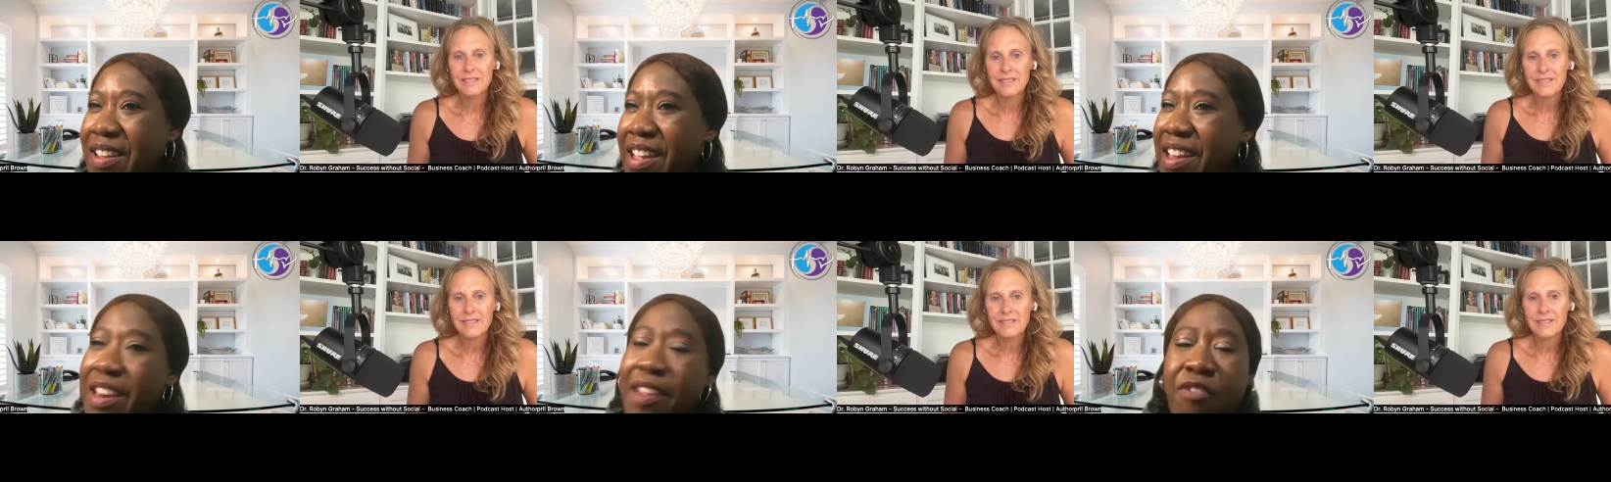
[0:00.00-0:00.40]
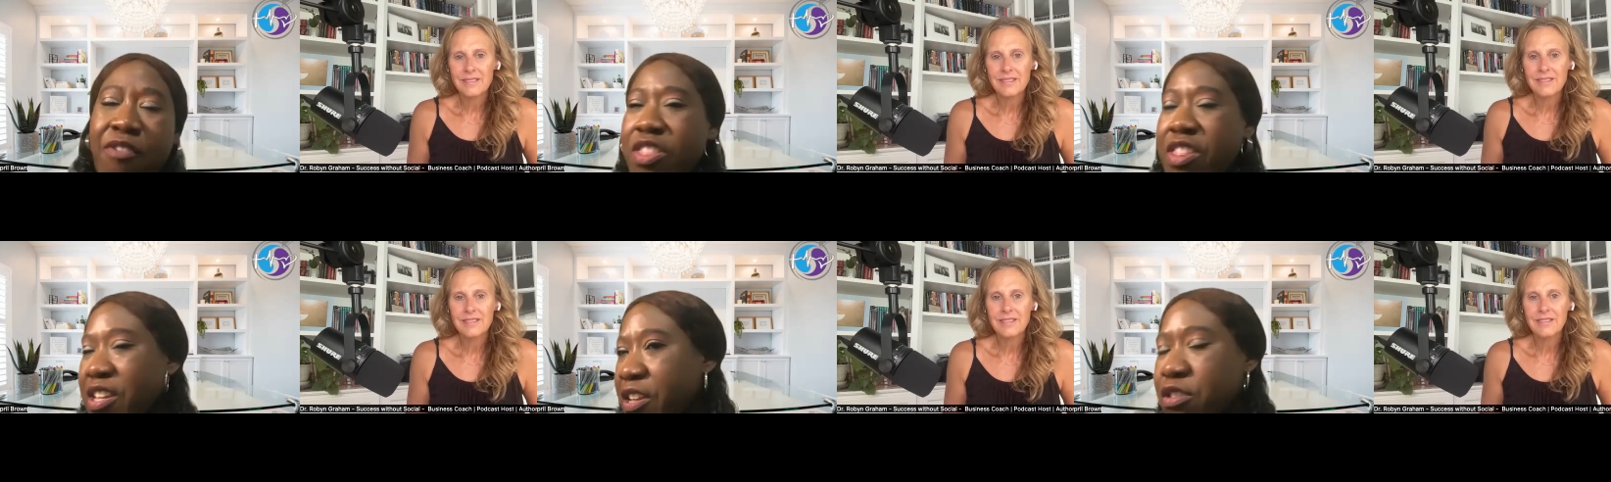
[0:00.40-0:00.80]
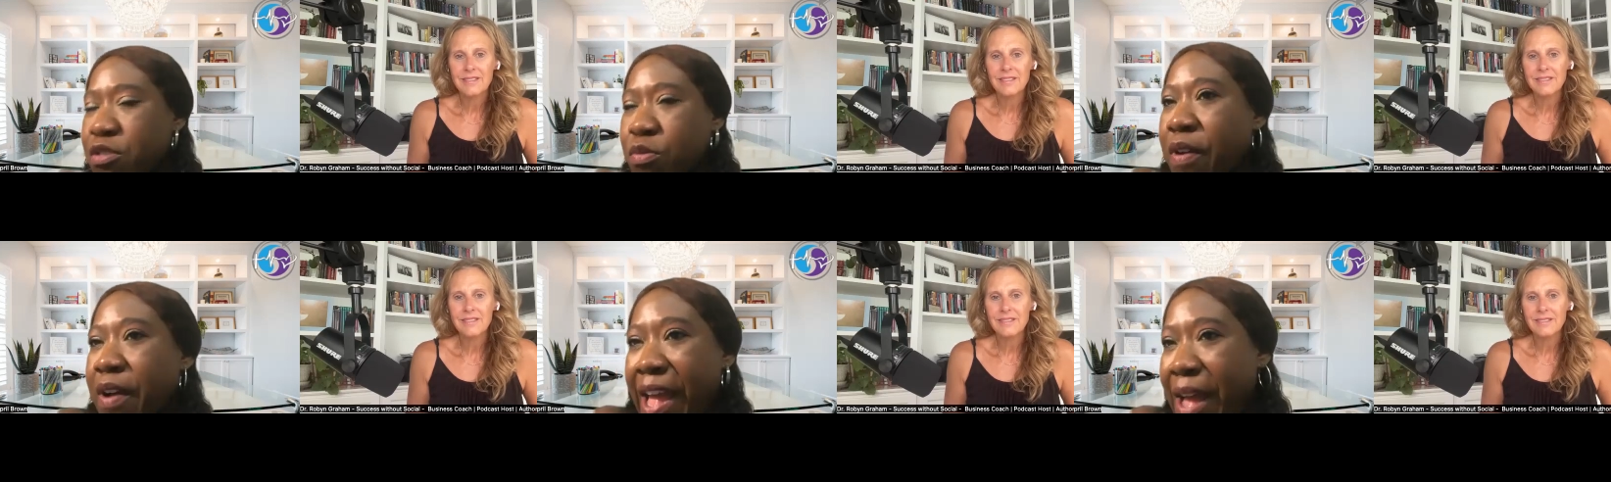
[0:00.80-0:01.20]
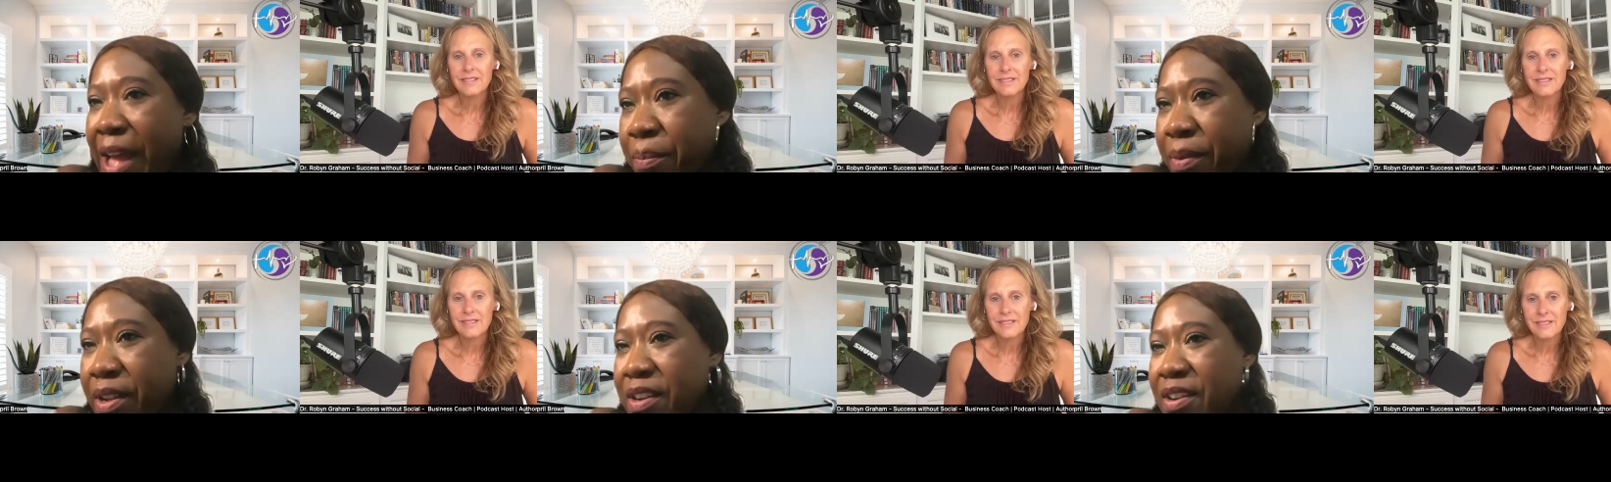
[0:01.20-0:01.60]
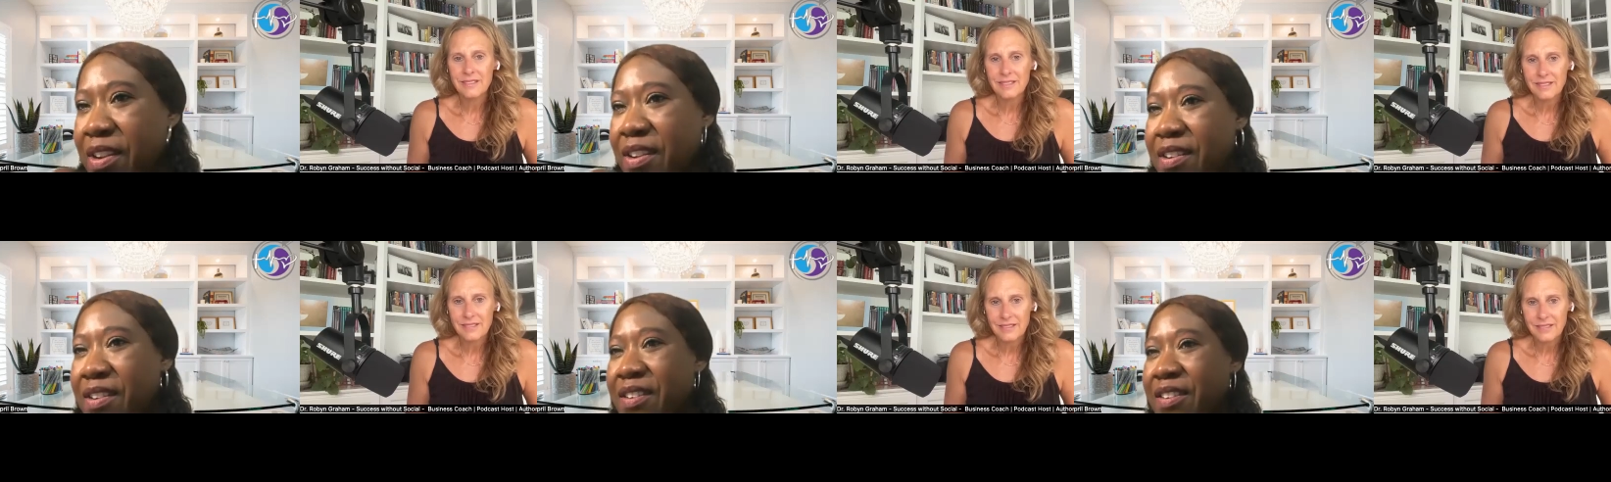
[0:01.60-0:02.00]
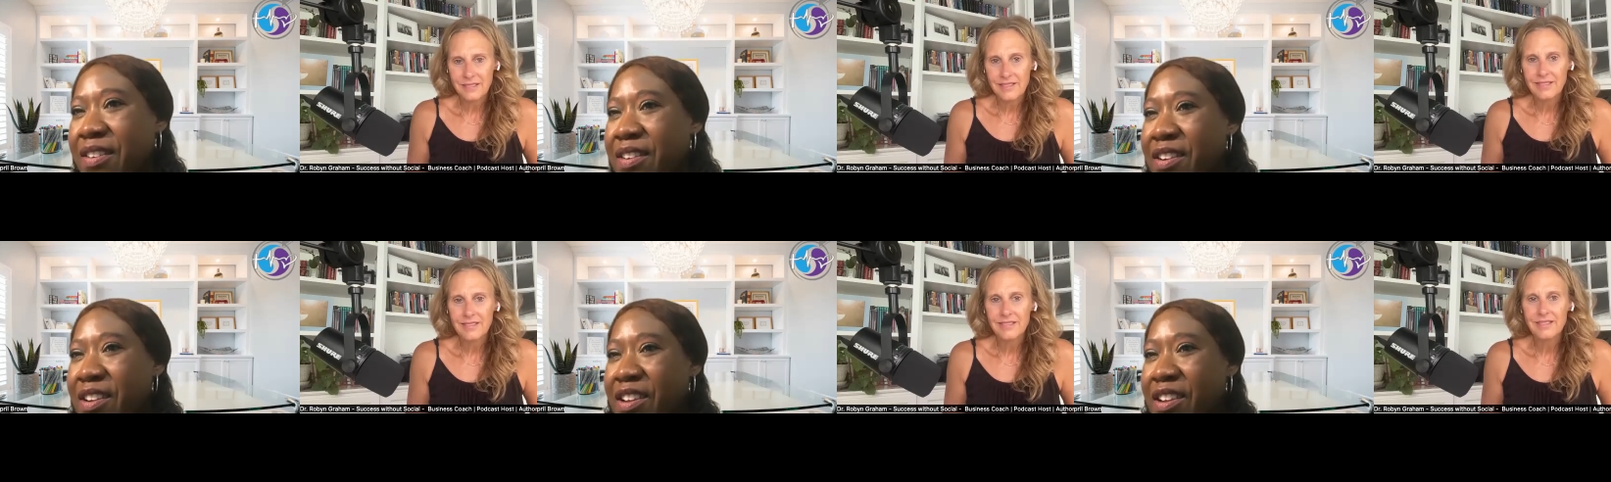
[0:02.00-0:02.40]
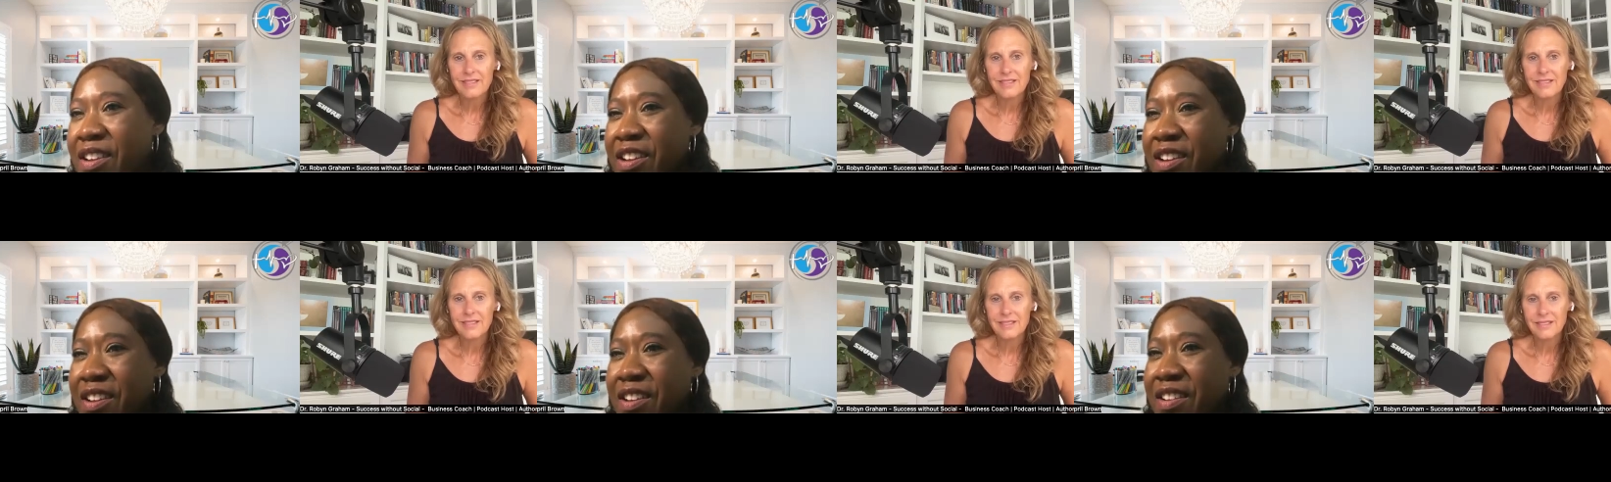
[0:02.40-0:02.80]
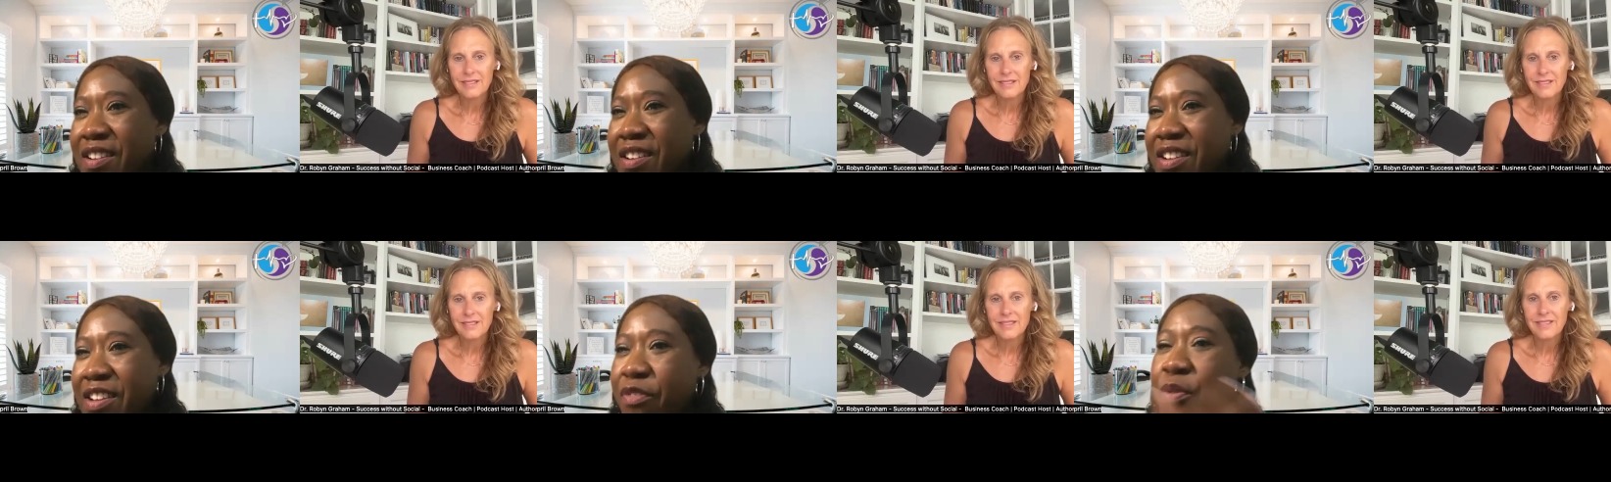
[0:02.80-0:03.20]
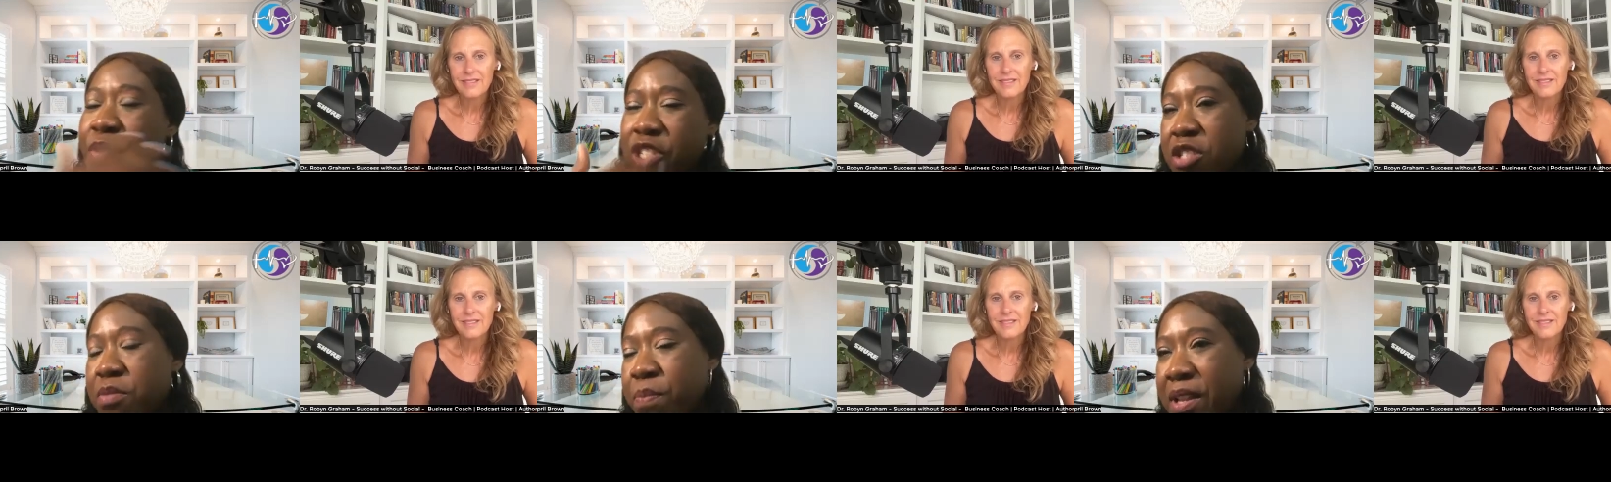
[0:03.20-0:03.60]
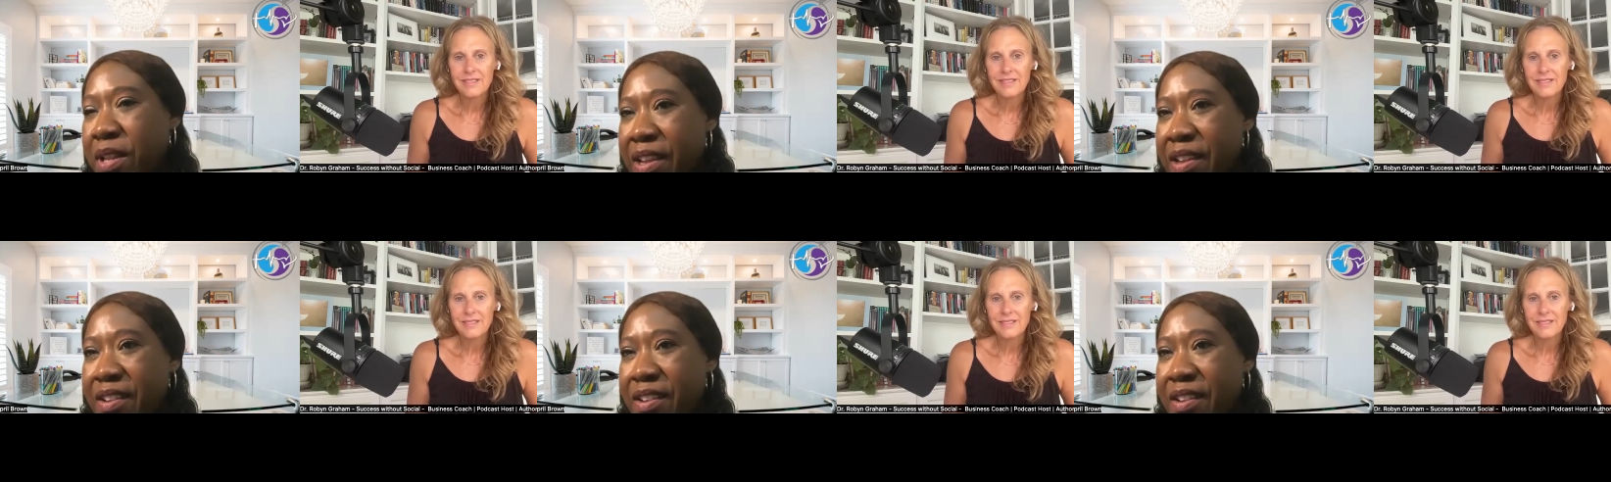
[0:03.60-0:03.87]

Speaker 1: And everything else will happen if we just play.